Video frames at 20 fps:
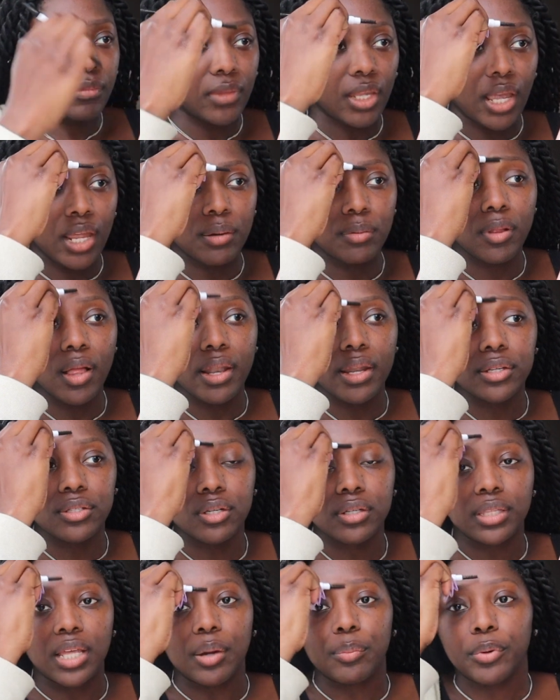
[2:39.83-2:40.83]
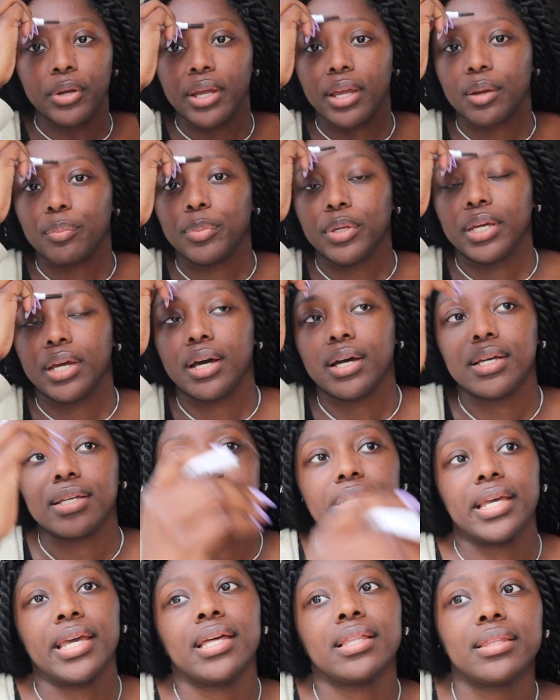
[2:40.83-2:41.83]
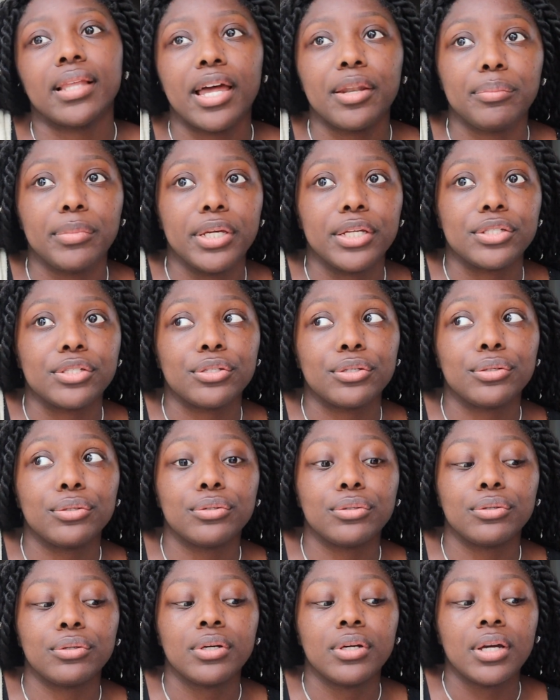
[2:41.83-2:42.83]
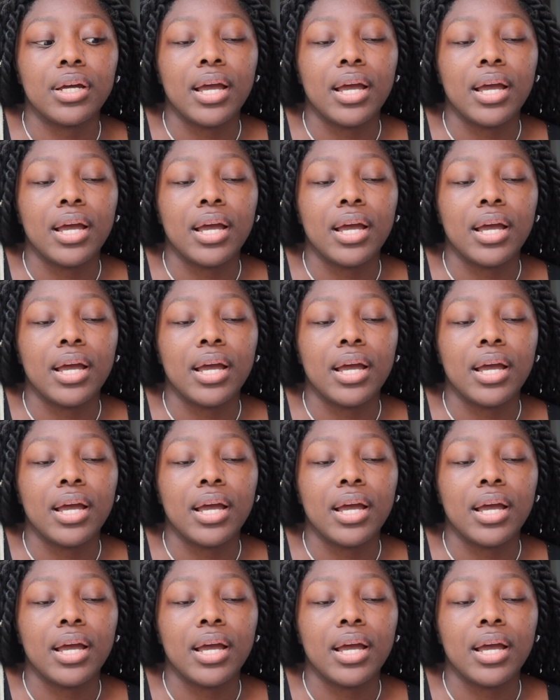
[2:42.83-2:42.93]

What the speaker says: And I'm glad I took that break because it led me to